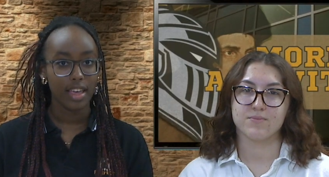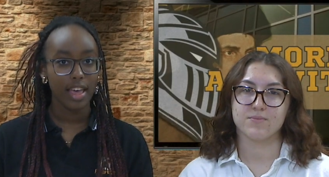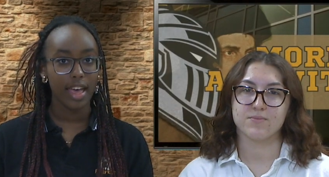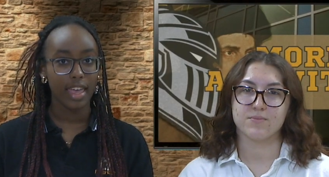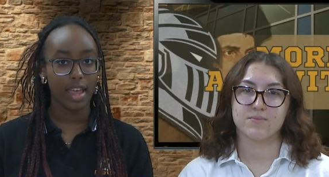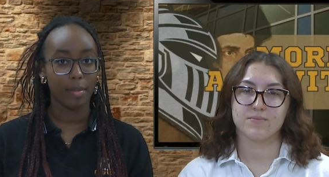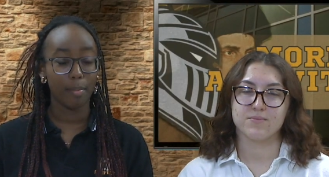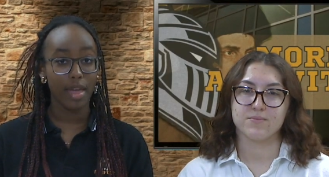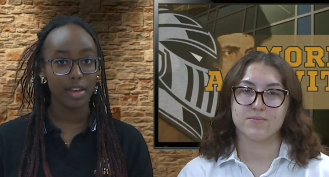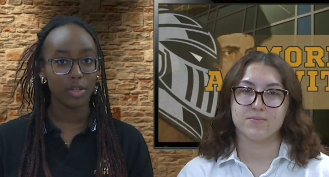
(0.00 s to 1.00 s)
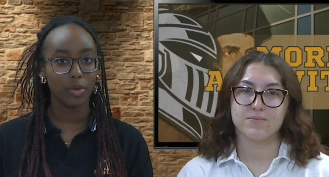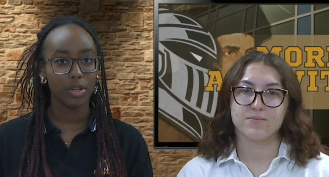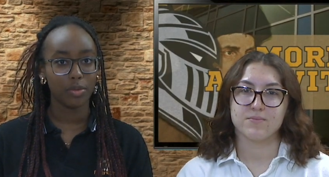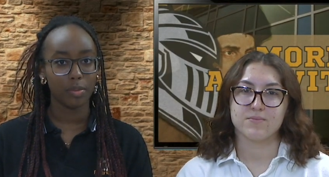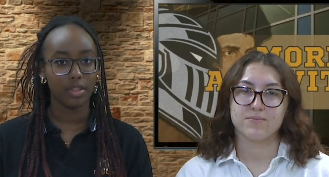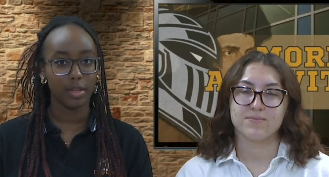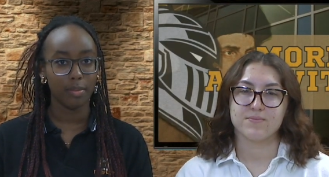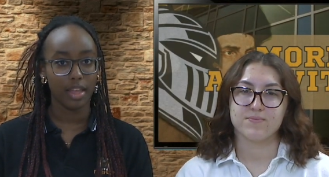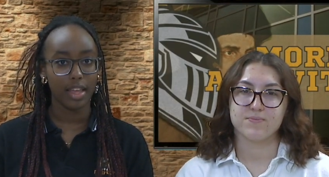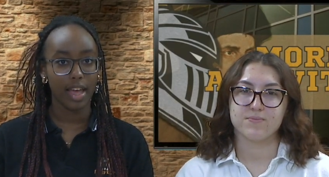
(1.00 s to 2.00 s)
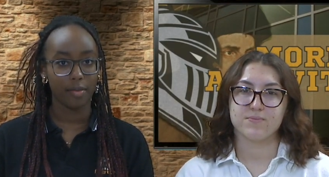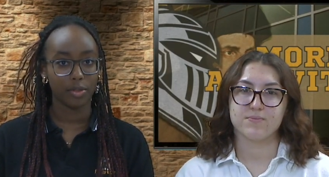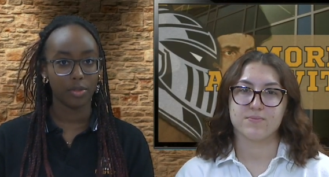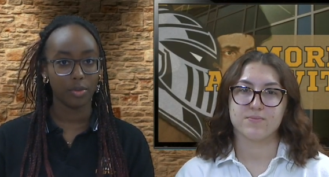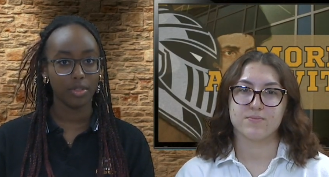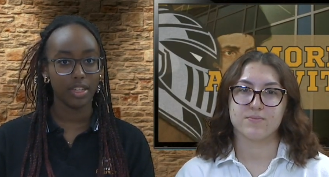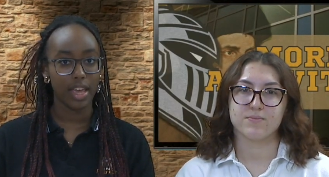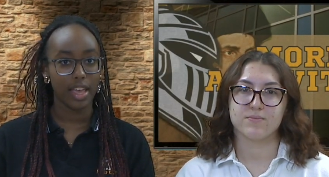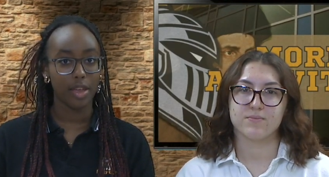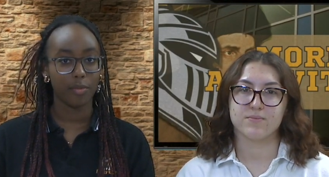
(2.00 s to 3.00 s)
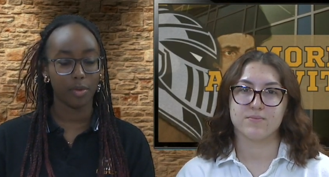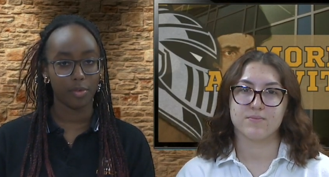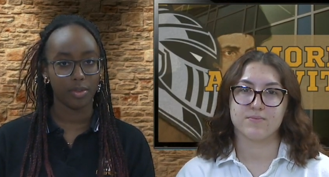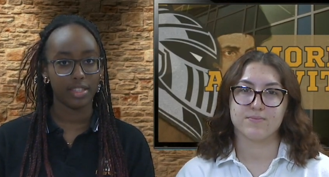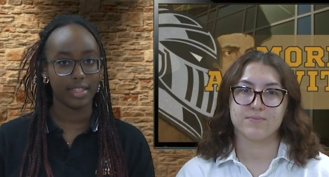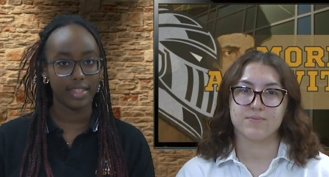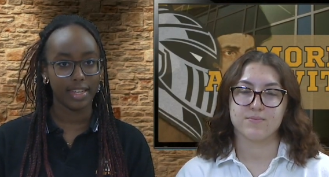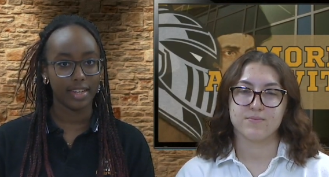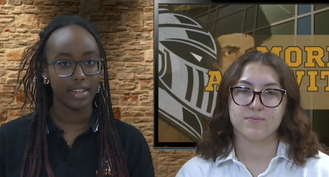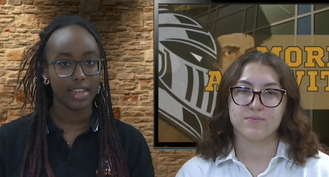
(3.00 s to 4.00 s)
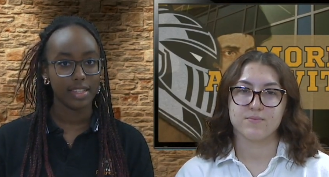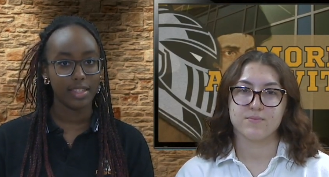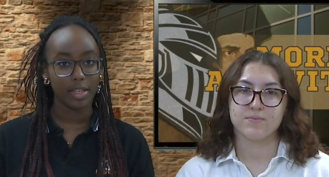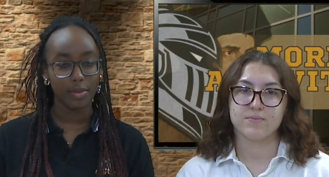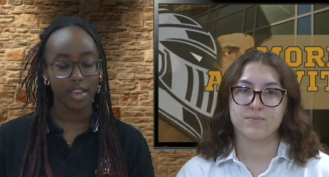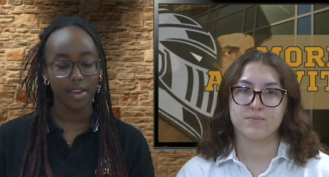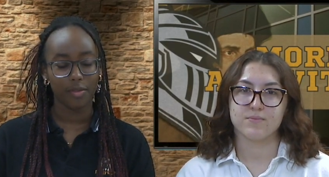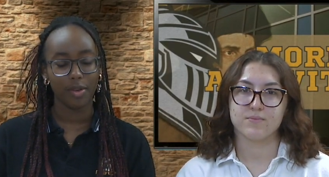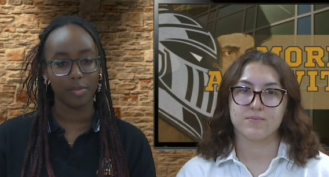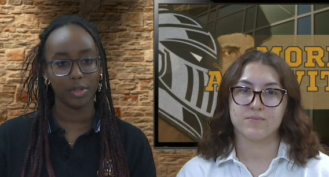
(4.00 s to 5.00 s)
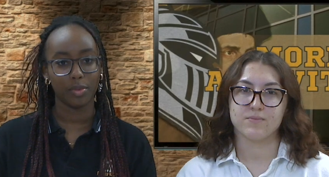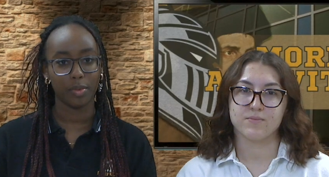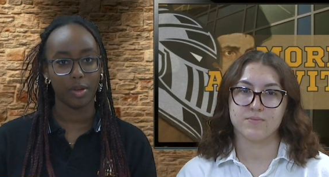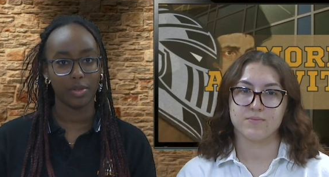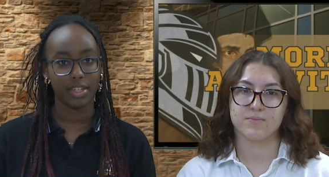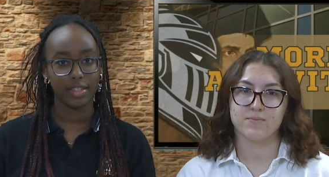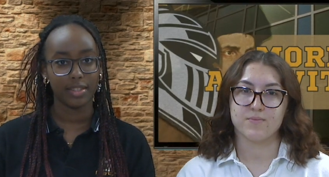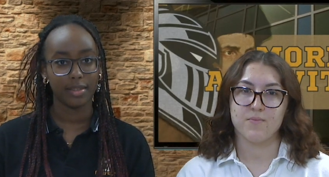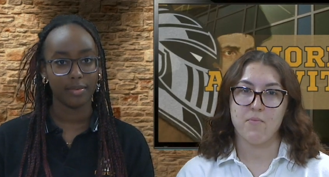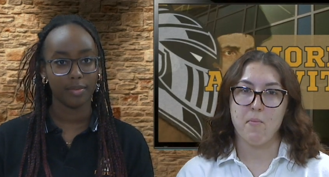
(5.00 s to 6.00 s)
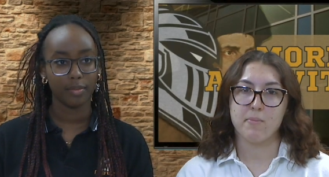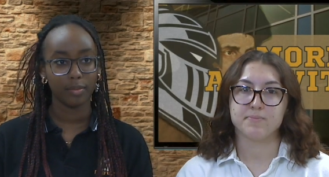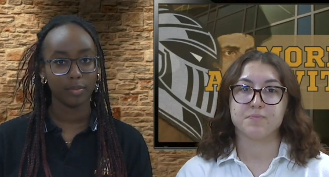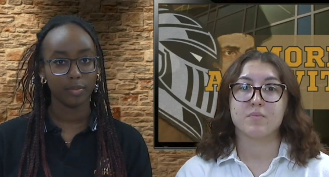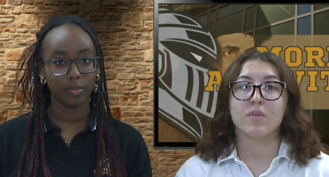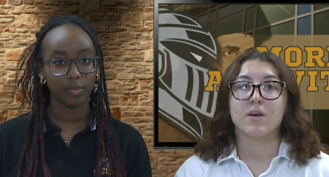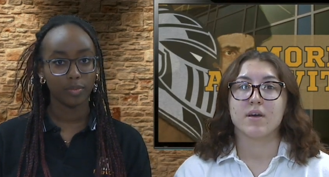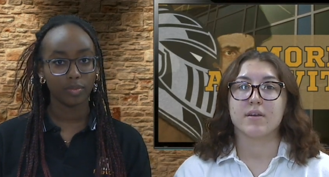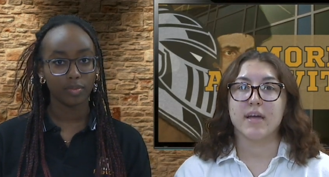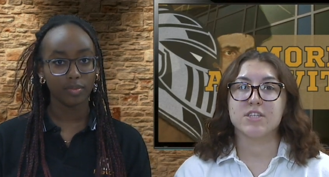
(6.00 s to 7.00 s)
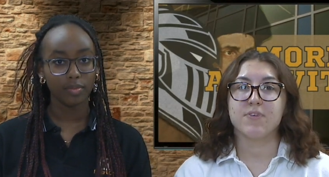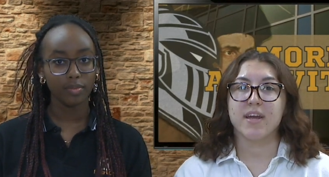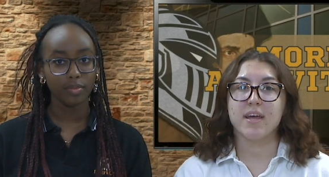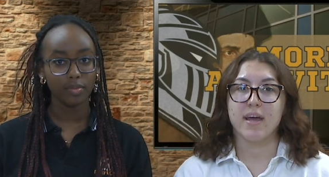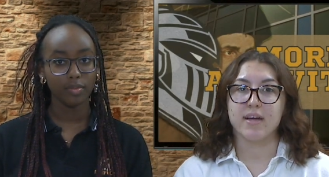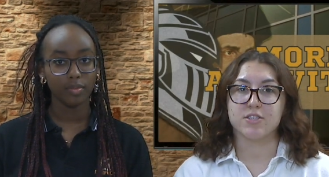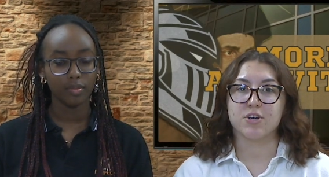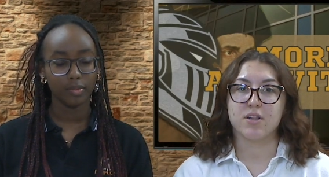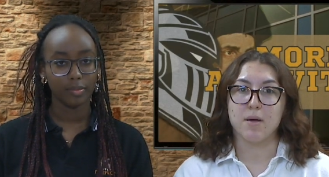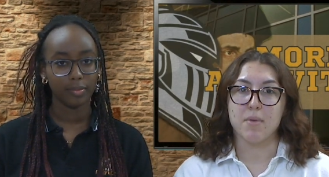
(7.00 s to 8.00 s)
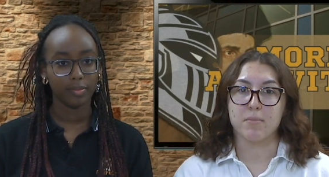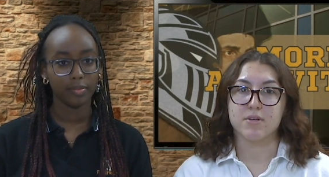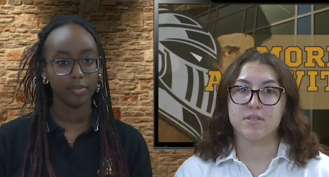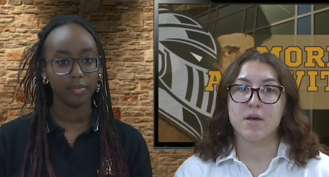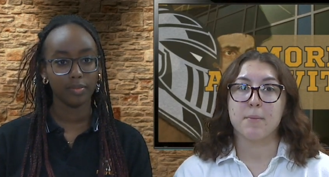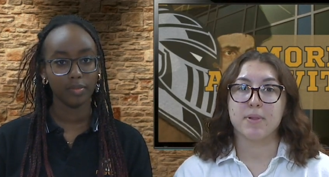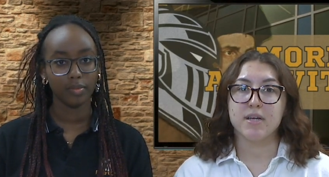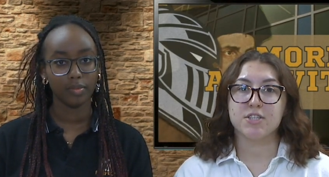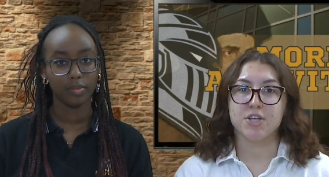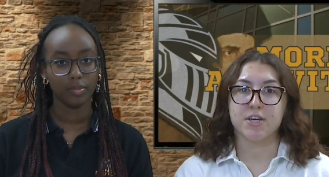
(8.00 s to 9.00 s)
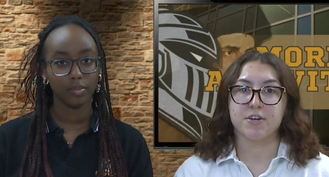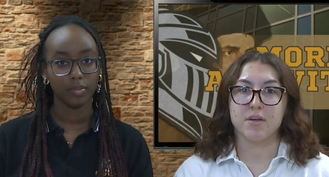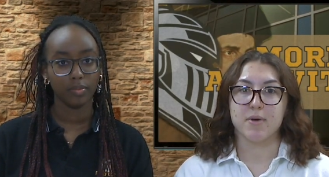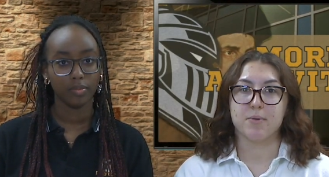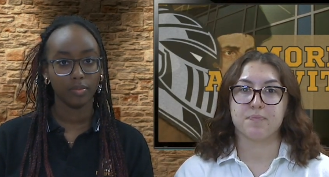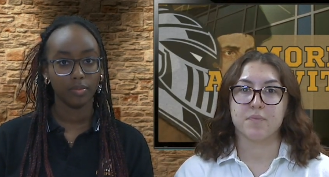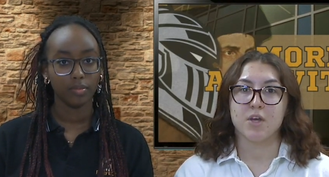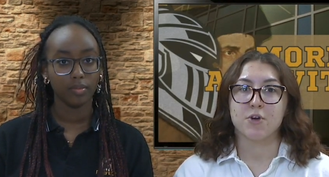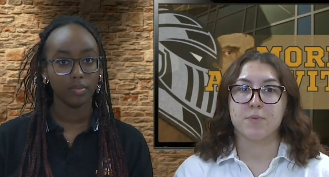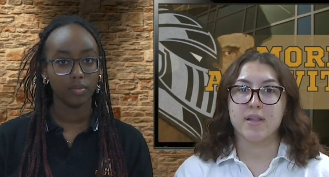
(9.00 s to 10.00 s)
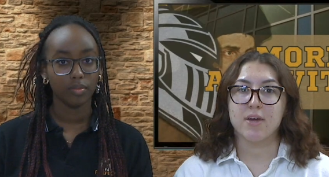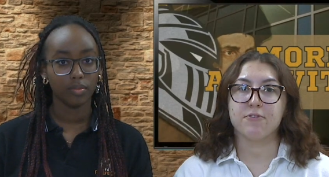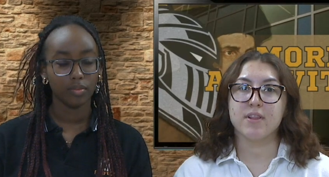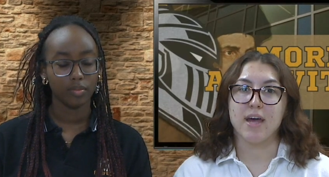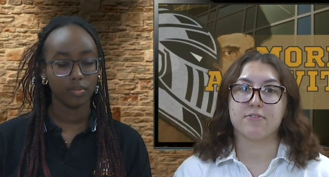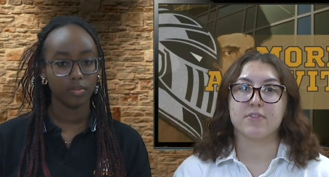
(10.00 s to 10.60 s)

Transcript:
Speaker 1: Again, mandatory swim team meeting after school today in room 316. See you there from
Speaker 2: your swim coaches. Knights Fighting Cancer Club members, please check your email. Relay for Life